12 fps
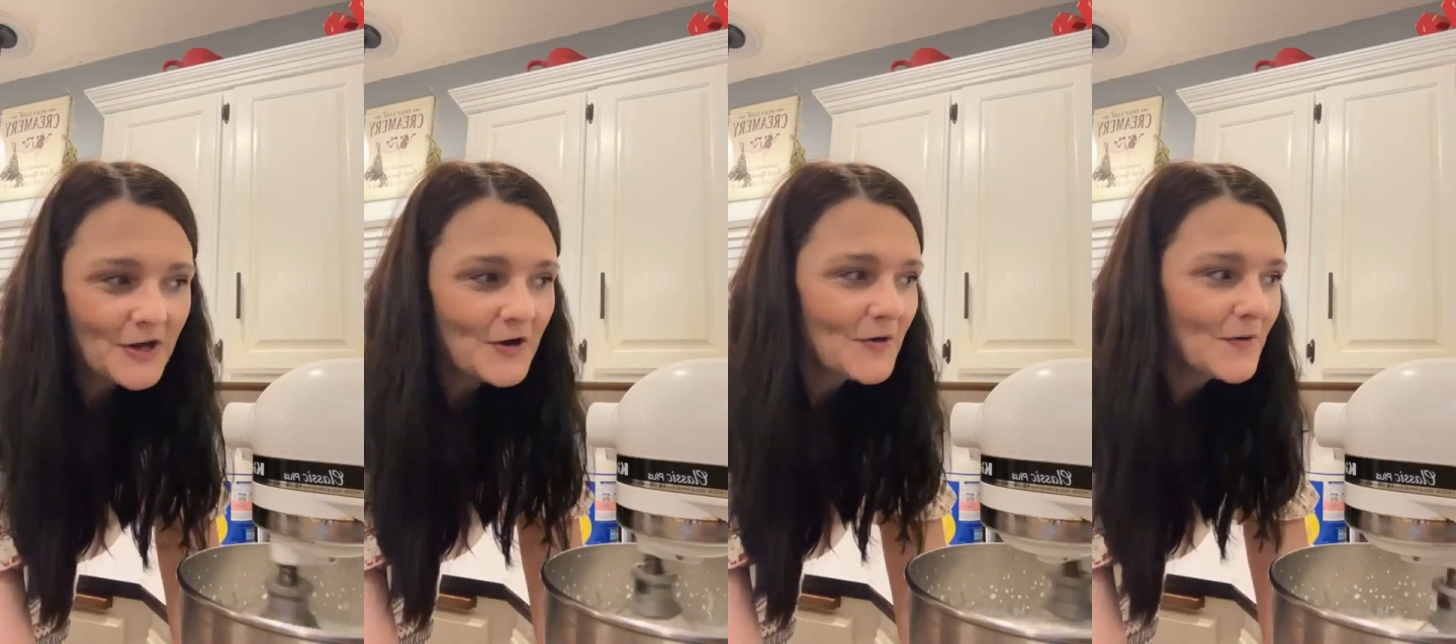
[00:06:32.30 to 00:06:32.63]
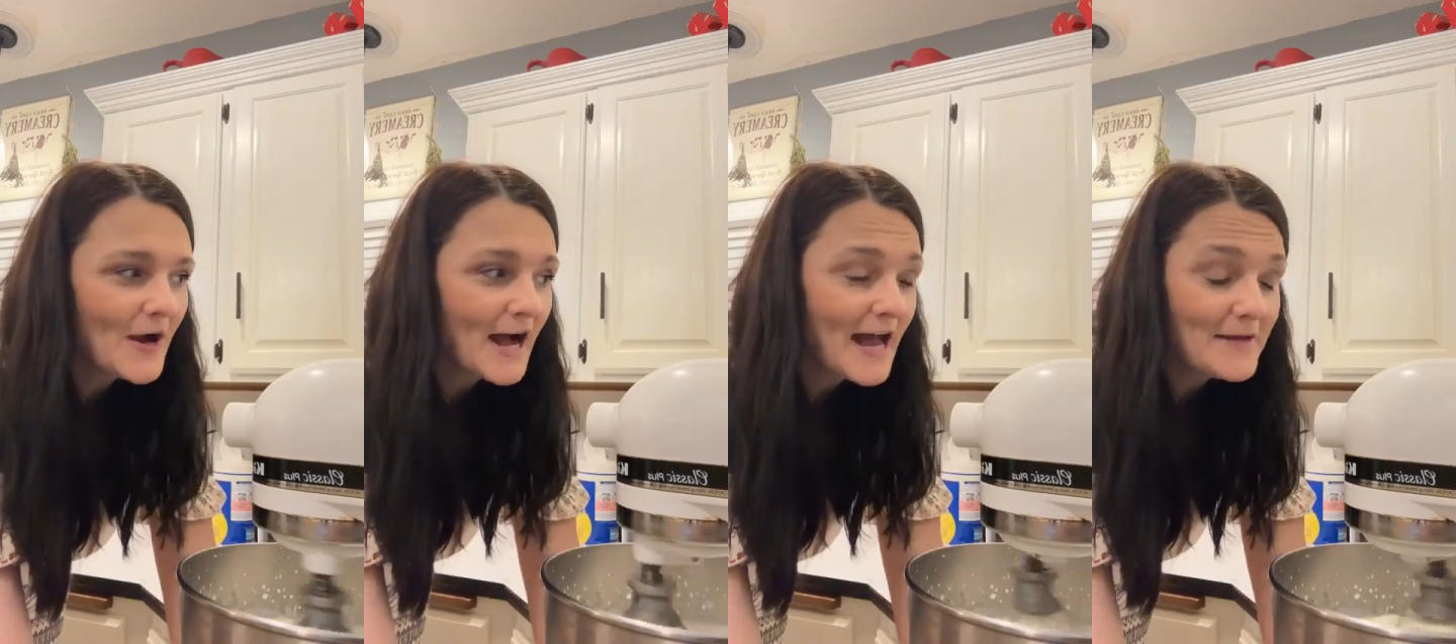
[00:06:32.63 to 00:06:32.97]
So
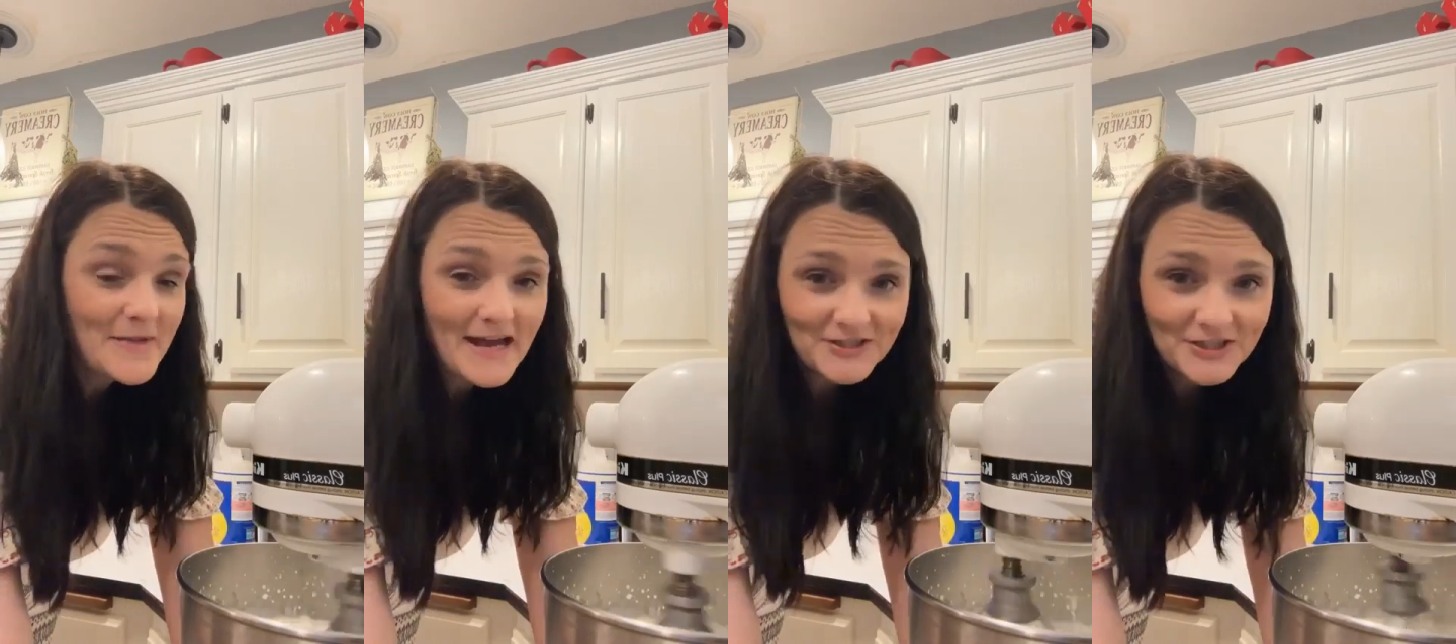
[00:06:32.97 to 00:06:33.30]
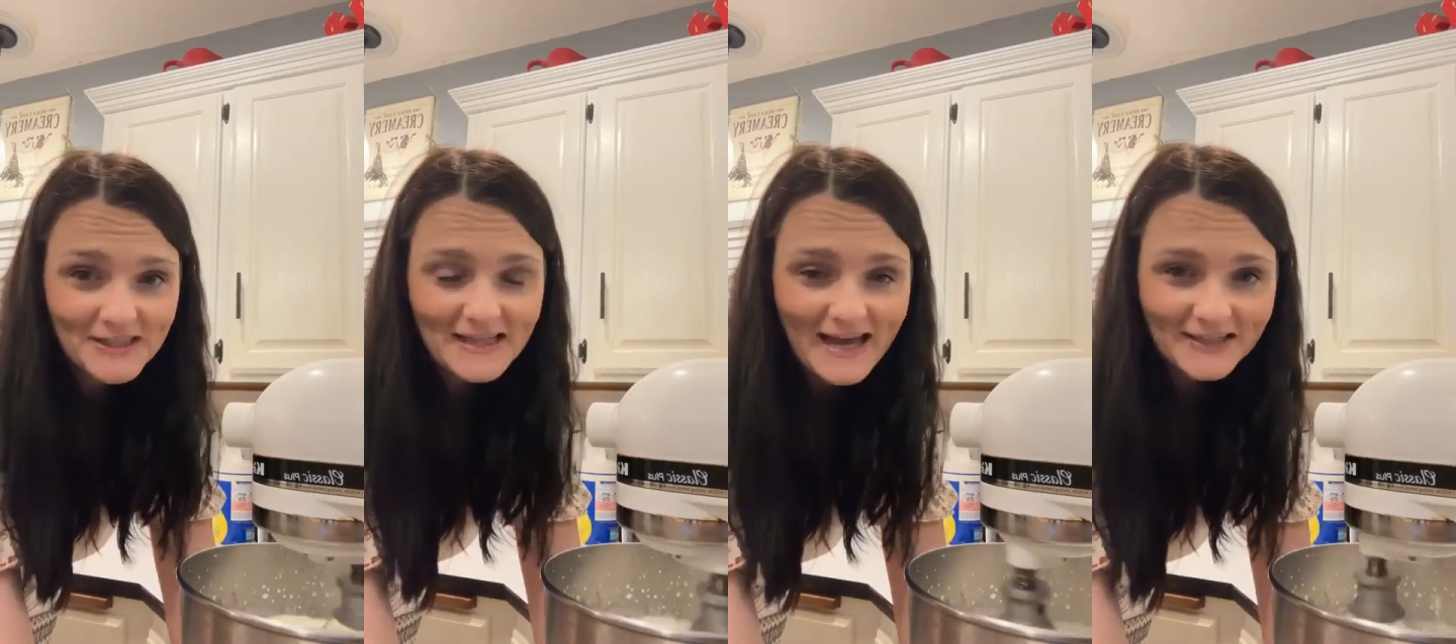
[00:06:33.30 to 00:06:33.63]
I'm
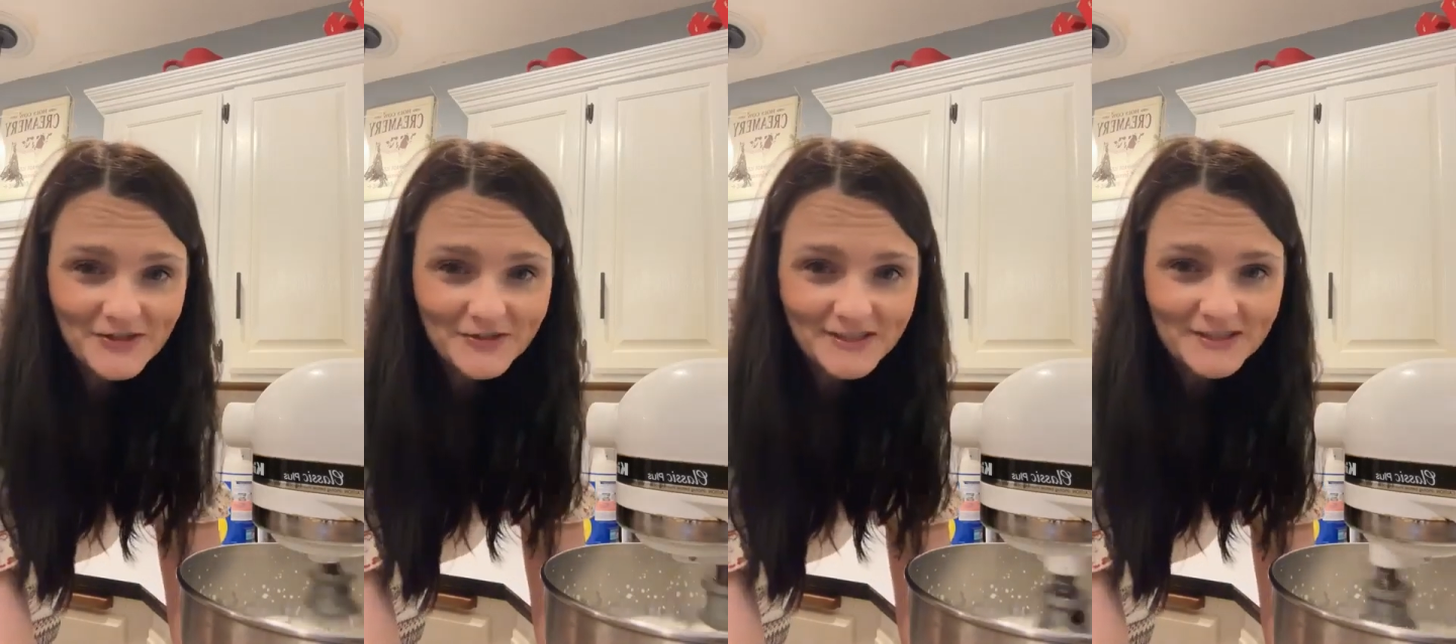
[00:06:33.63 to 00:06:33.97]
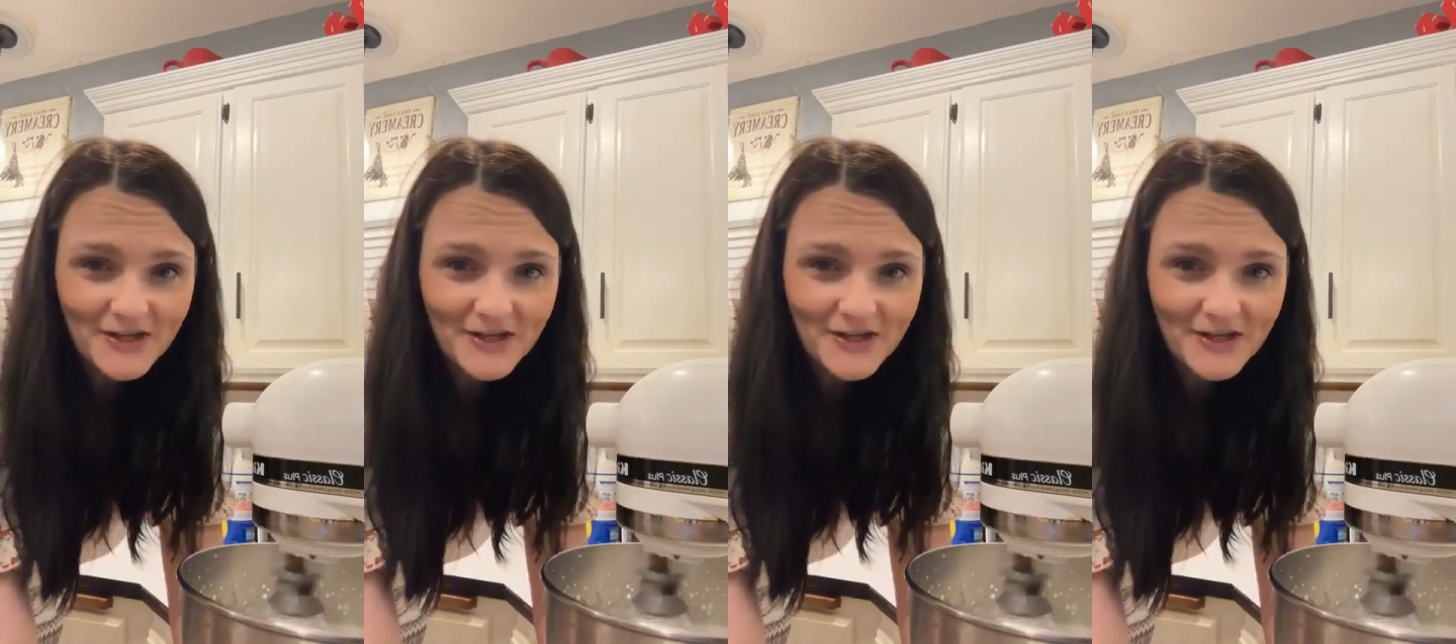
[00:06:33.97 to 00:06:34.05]
actually lactose